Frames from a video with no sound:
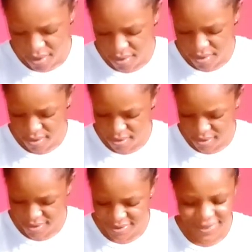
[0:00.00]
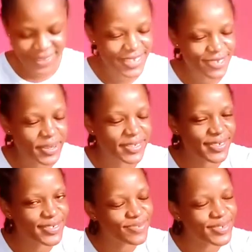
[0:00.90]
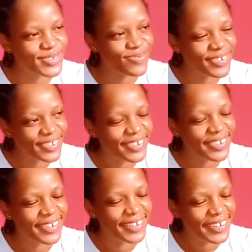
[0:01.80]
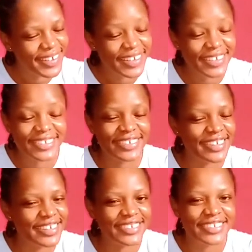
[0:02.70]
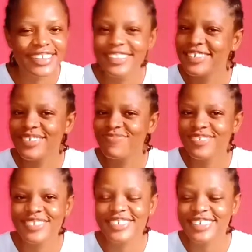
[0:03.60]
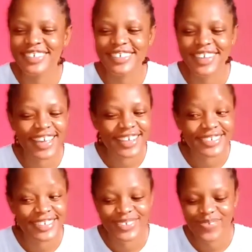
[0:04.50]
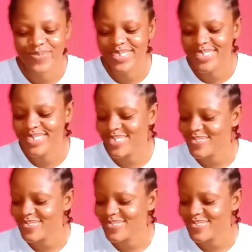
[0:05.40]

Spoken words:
Oh, it's bossing small. This is it's always to give me joy. Saying the bossing.